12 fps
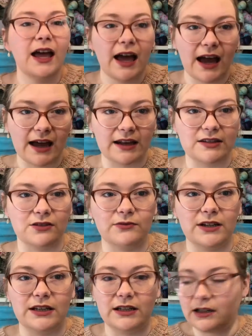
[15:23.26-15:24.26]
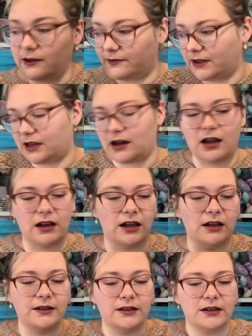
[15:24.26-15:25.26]
and it's a really lovely colour,
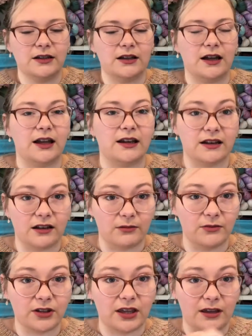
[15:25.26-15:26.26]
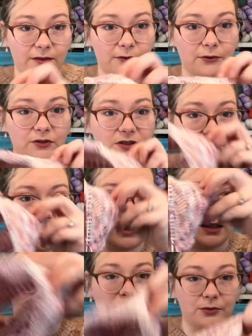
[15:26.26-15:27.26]
and I'm looking forward to being
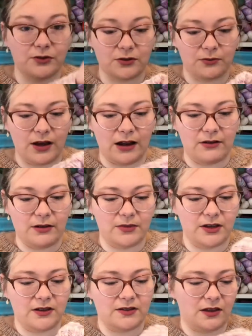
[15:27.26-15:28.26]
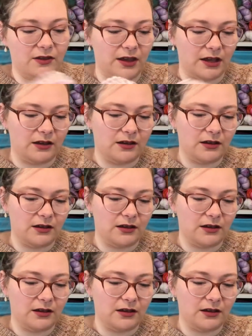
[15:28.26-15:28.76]
able to wear it because I think